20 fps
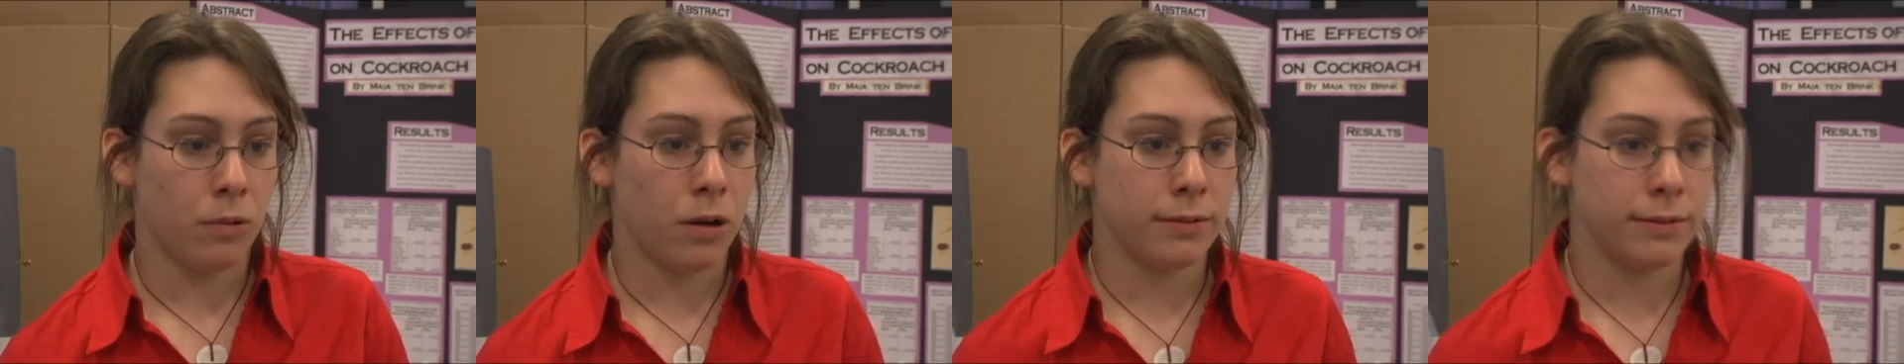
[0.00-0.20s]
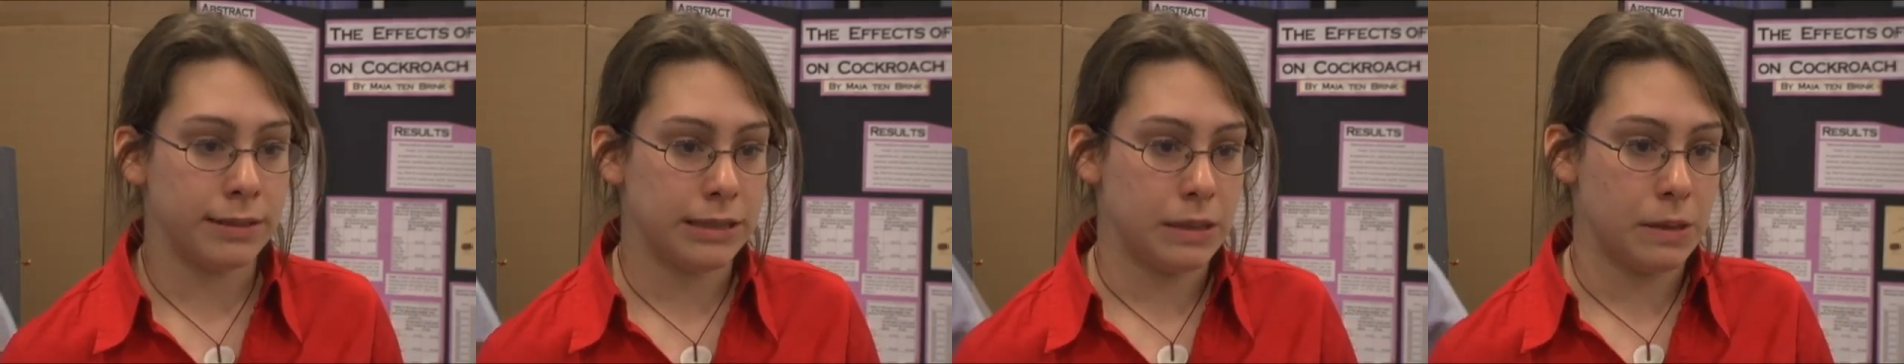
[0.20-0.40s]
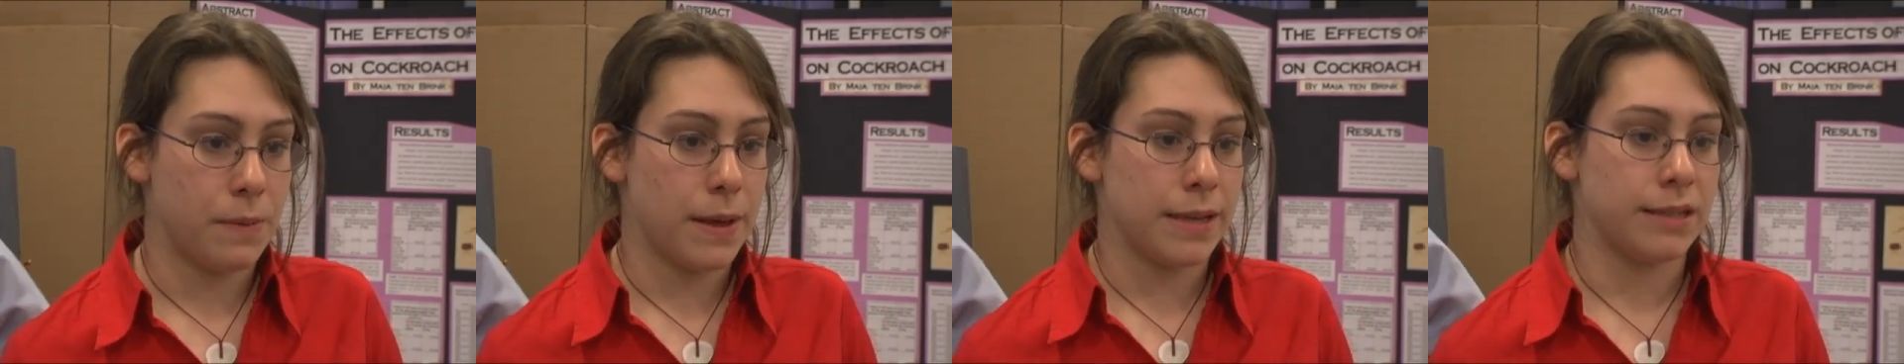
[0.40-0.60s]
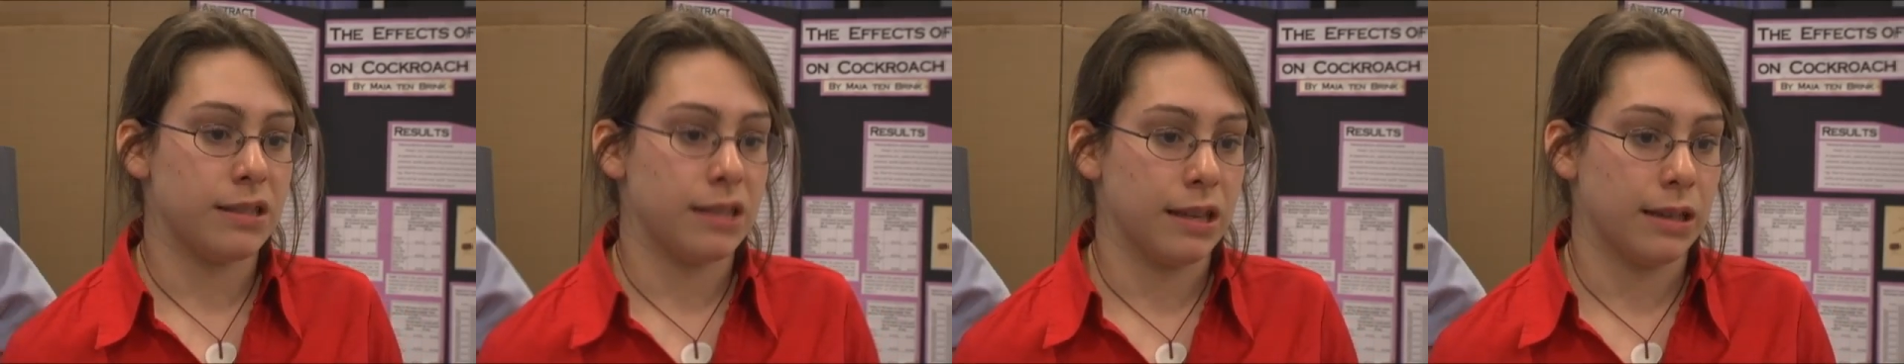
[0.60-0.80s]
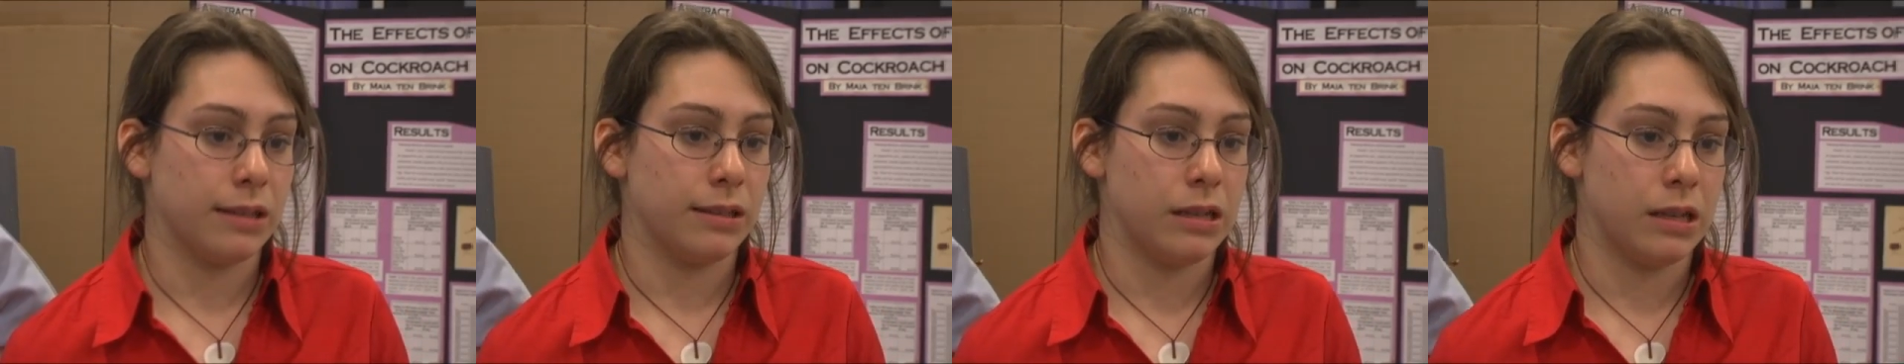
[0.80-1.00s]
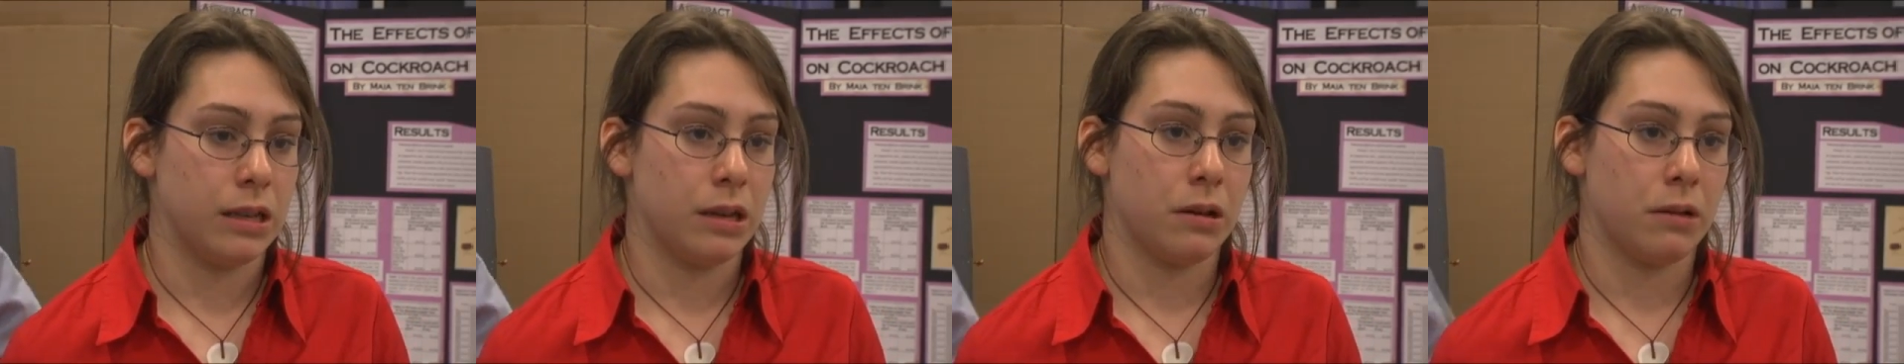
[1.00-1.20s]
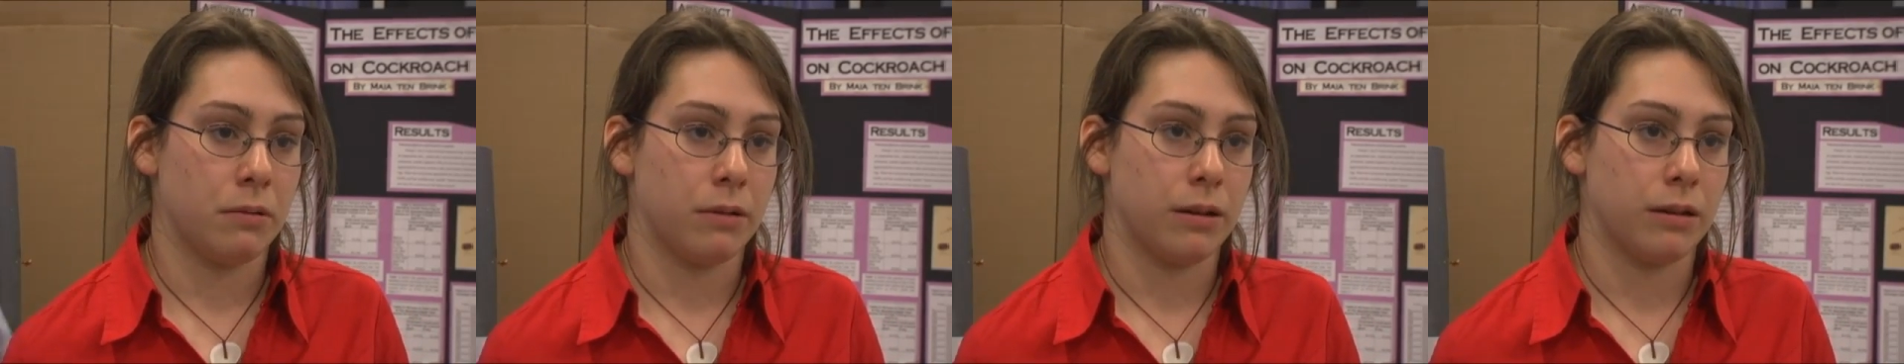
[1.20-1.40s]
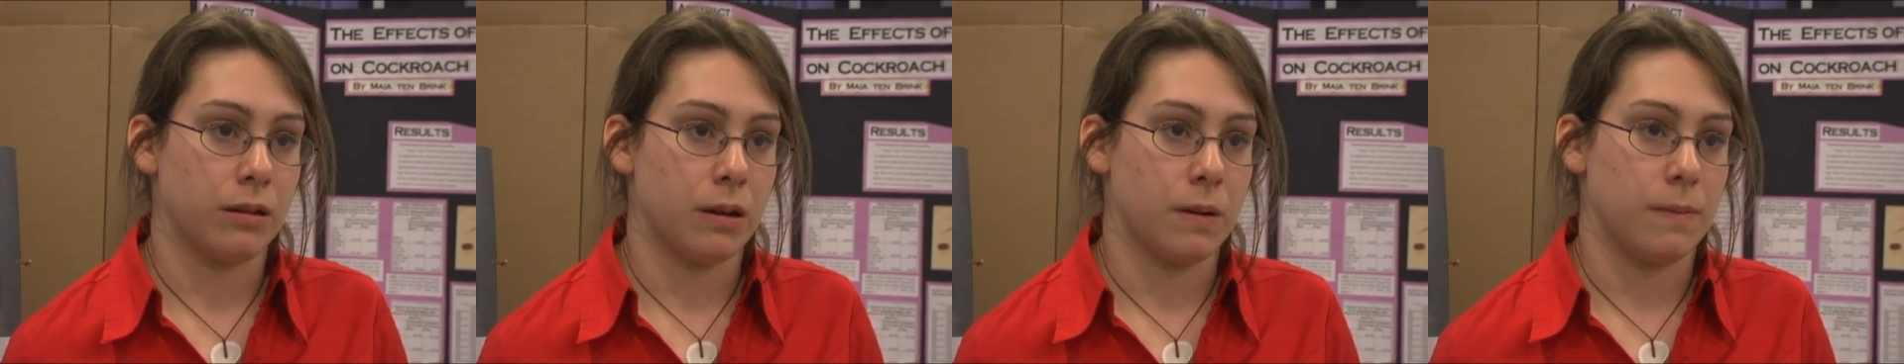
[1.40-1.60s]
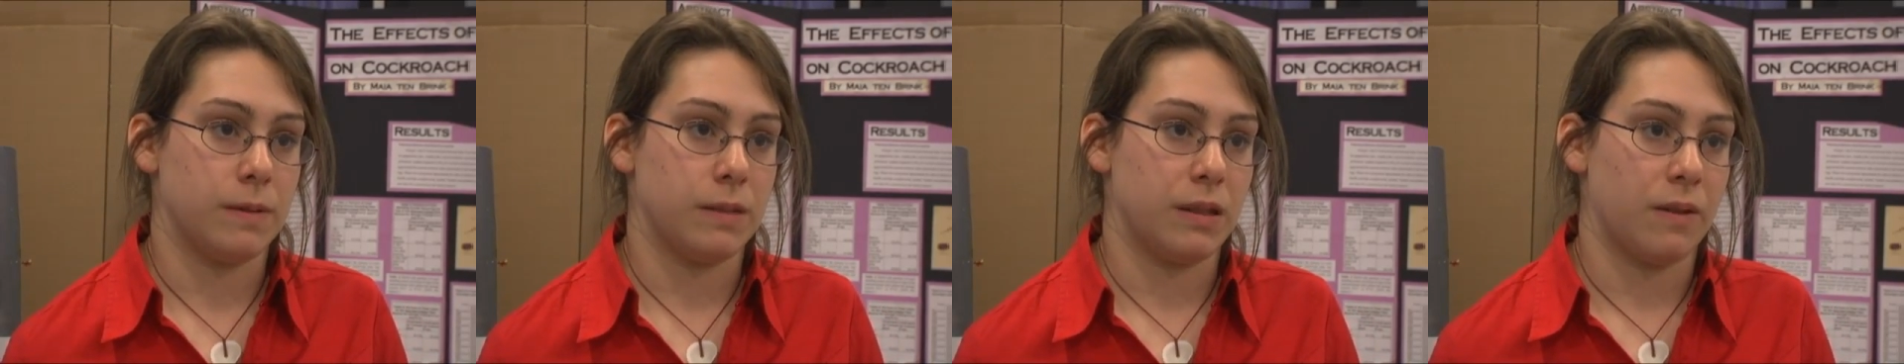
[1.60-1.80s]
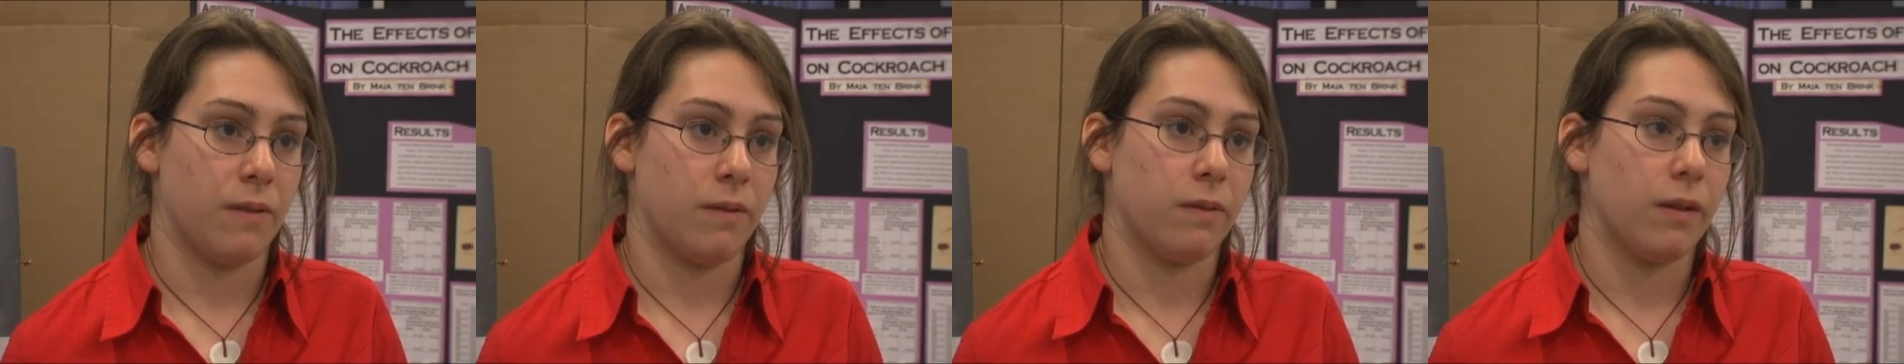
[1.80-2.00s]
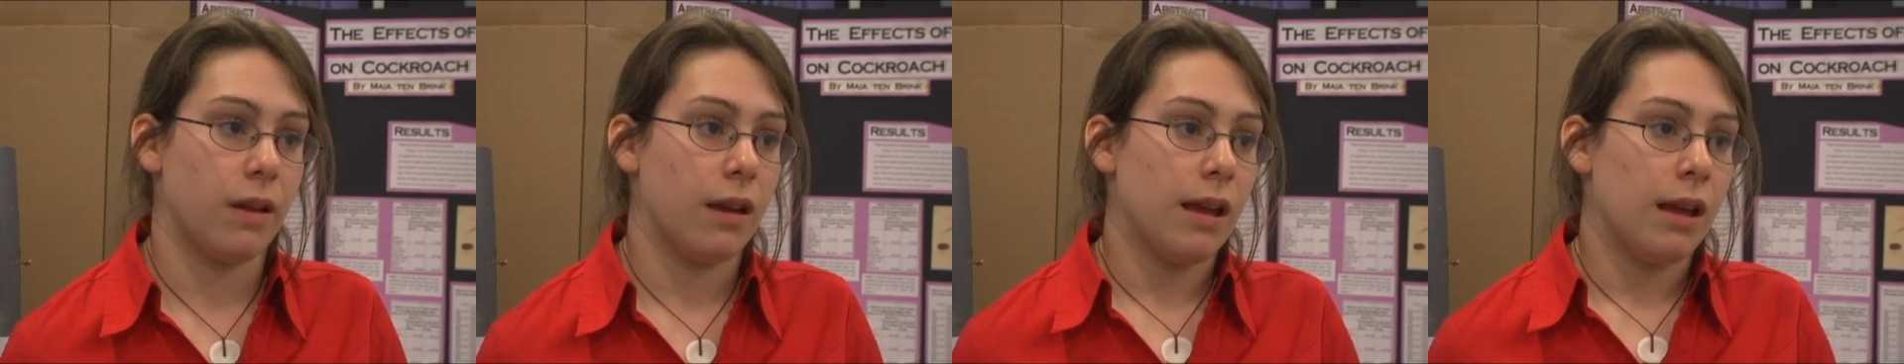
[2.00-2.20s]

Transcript: what was the best thing to do in terms of,